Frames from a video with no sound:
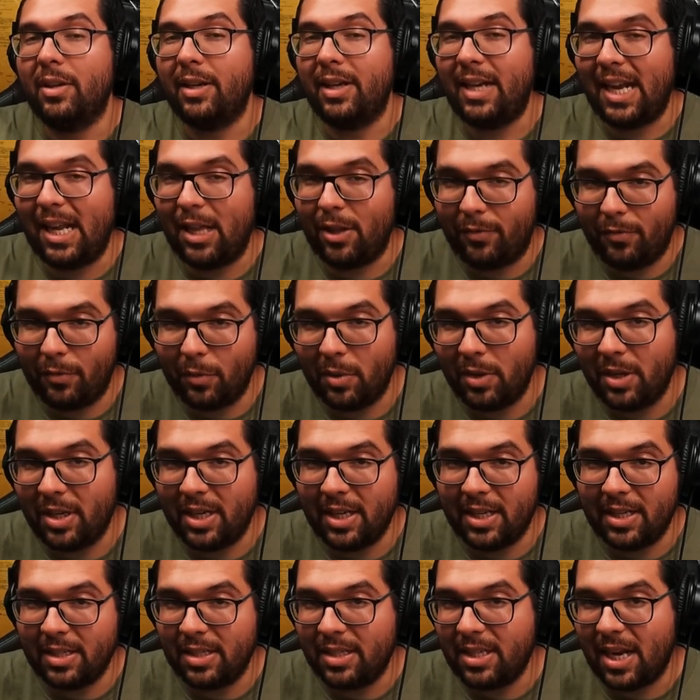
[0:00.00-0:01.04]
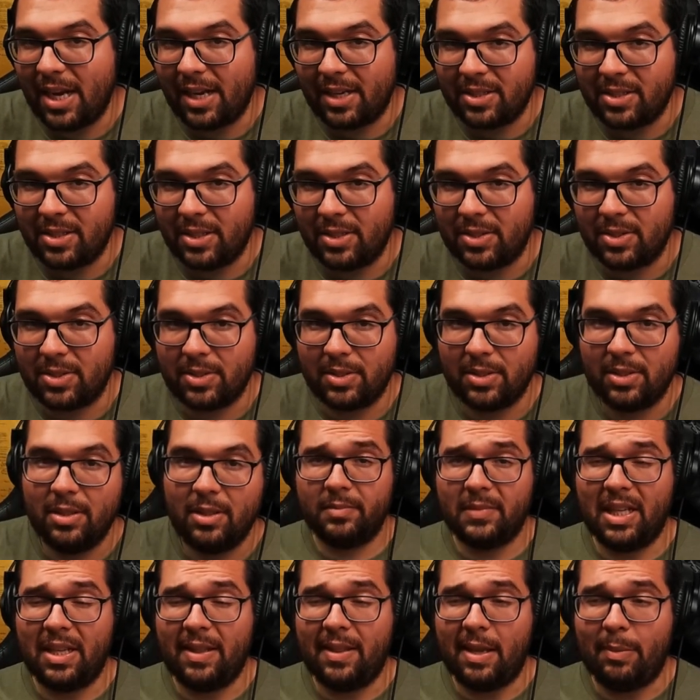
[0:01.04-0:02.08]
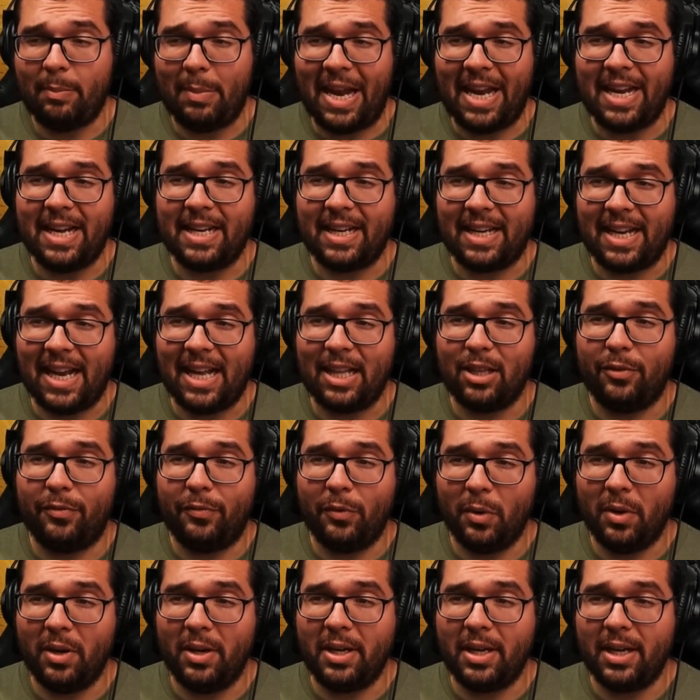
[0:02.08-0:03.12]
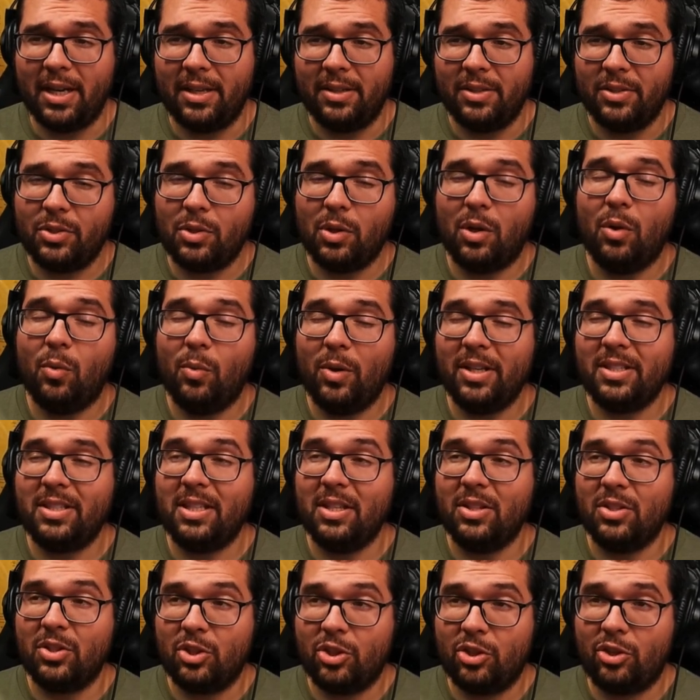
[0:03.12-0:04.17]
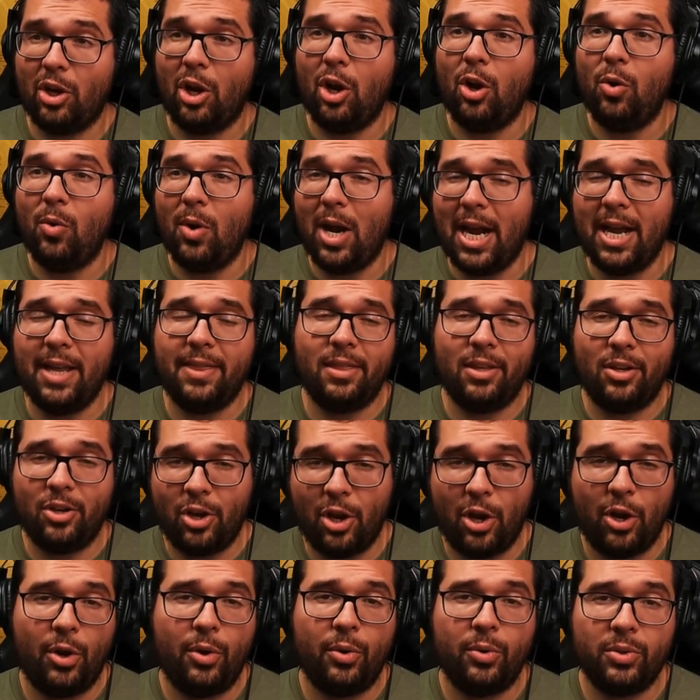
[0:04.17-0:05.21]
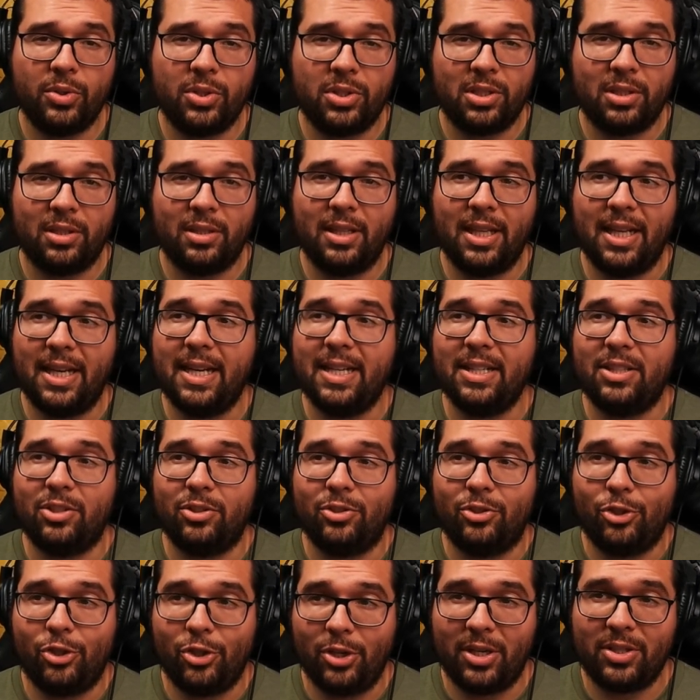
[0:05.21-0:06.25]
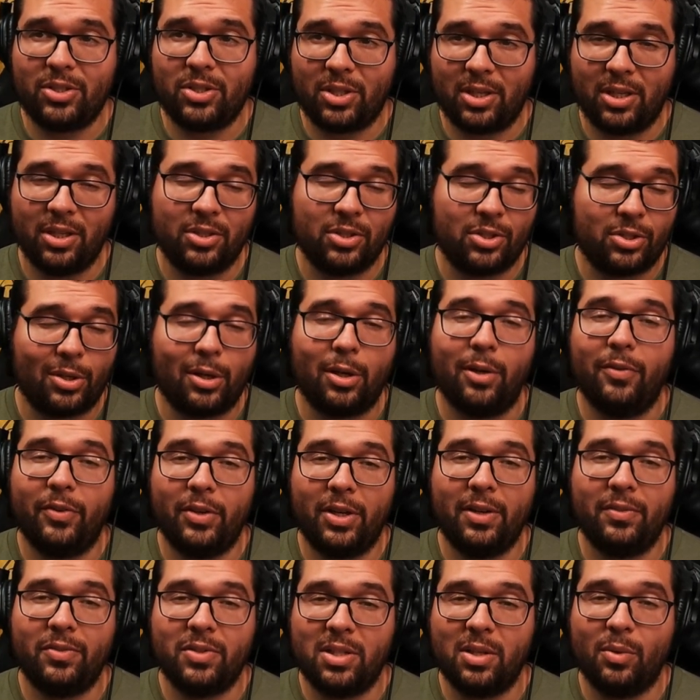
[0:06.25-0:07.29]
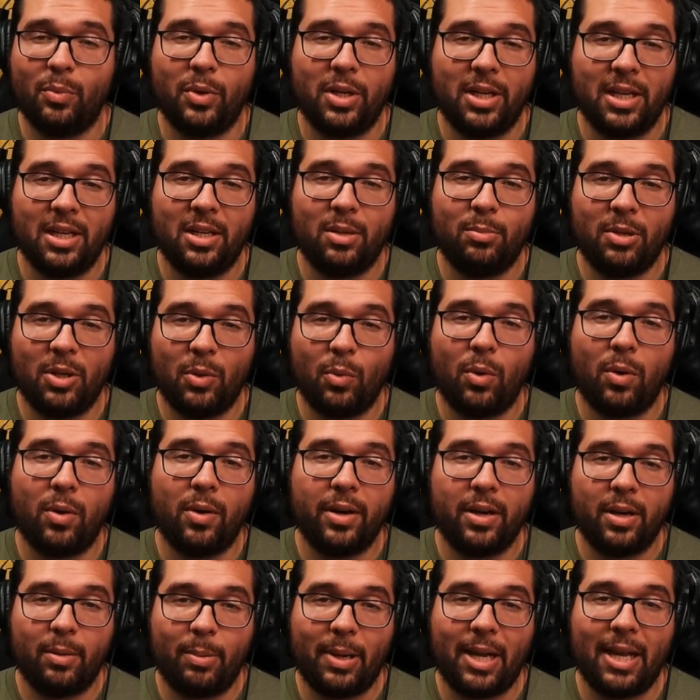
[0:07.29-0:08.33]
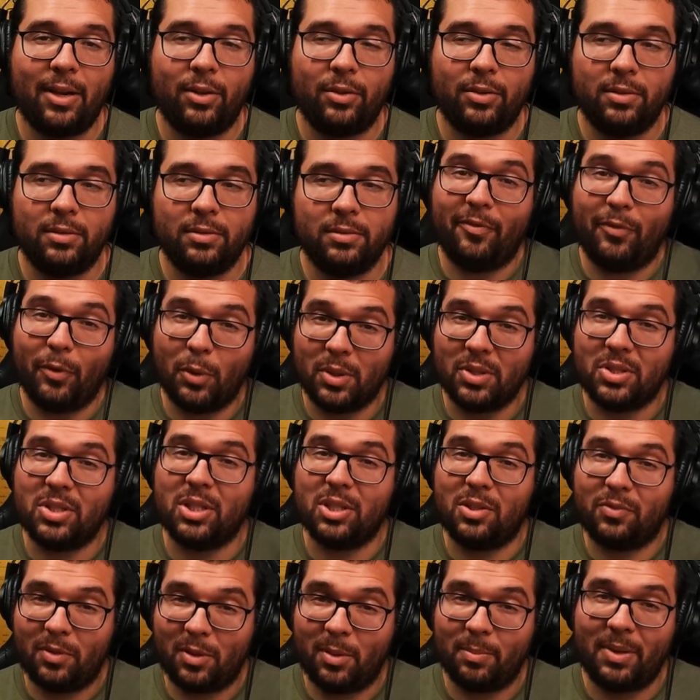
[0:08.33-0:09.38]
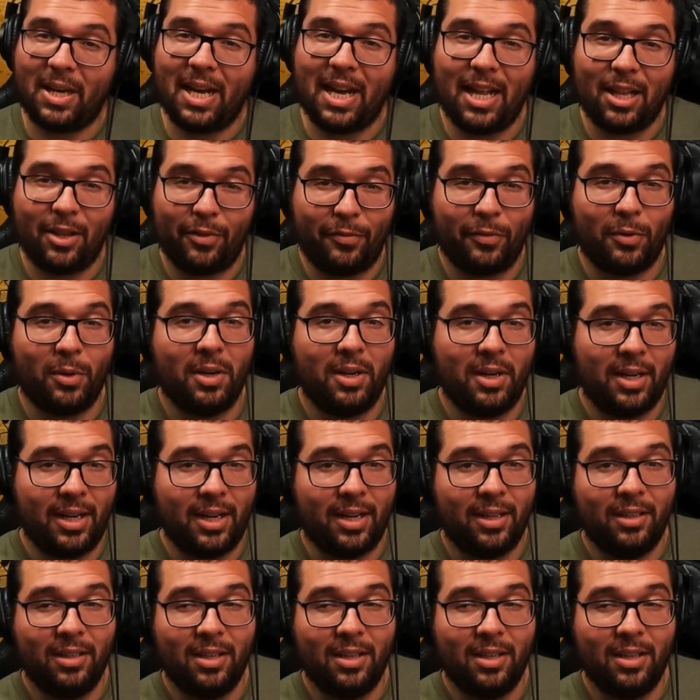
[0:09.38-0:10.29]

California and Texas. And they made it California so it wasn't so on the nose that it's just conservatives that we need to be worried about. Forces from California,